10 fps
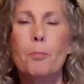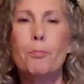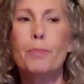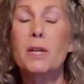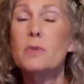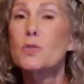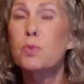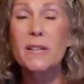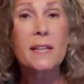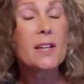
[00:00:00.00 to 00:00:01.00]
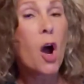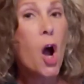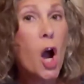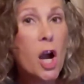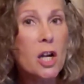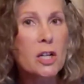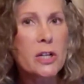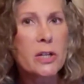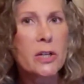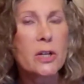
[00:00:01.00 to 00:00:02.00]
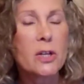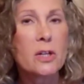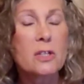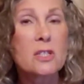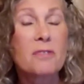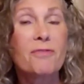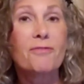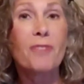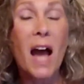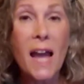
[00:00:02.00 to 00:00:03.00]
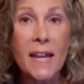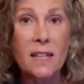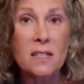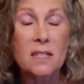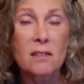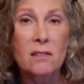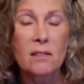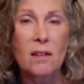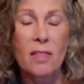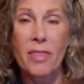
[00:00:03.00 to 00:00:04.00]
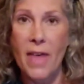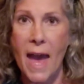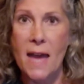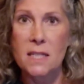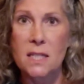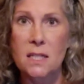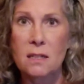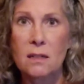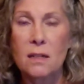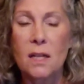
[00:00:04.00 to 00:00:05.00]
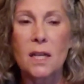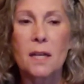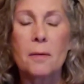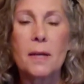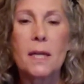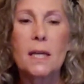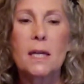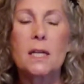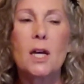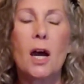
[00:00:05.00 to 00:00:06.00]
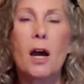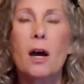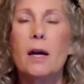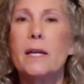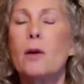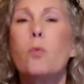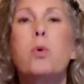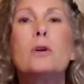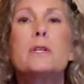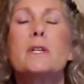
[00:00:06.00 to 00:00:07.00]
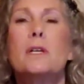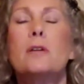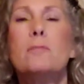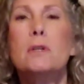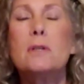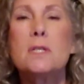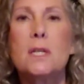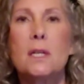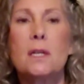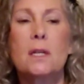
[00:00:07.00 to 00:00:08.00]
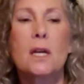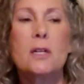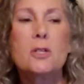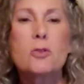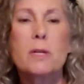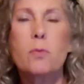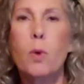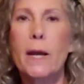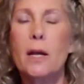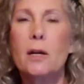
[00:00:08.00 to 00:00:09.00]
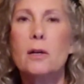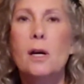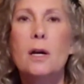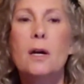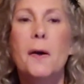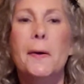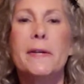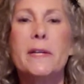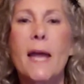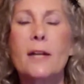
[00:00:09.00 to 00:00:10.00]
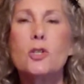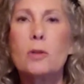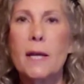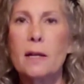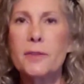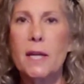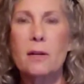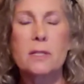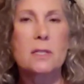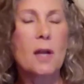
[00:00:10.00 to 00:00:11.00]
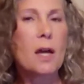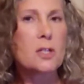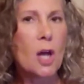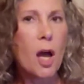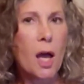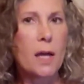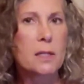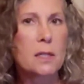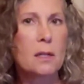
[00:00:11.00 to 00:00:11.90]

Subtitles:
But it was really hard to find that in a world, in a community, in a country where natural health care is not taught,